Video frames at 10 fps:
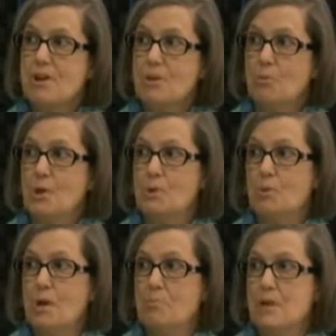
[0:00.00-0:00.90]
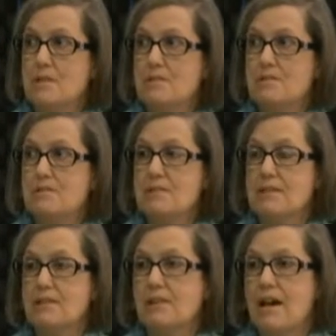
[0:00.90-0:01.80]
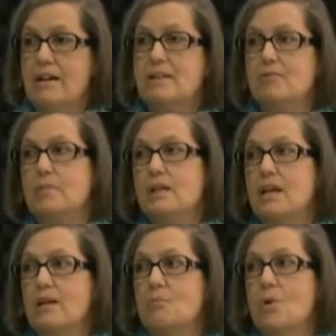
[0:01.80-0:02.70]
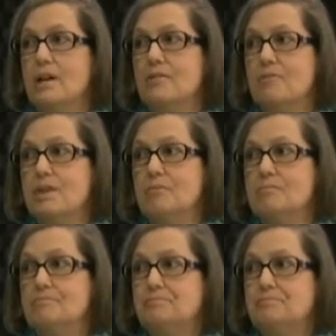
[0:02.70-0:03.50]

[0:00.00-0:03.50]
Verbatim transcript: on a one to one basis and kind of became one of them.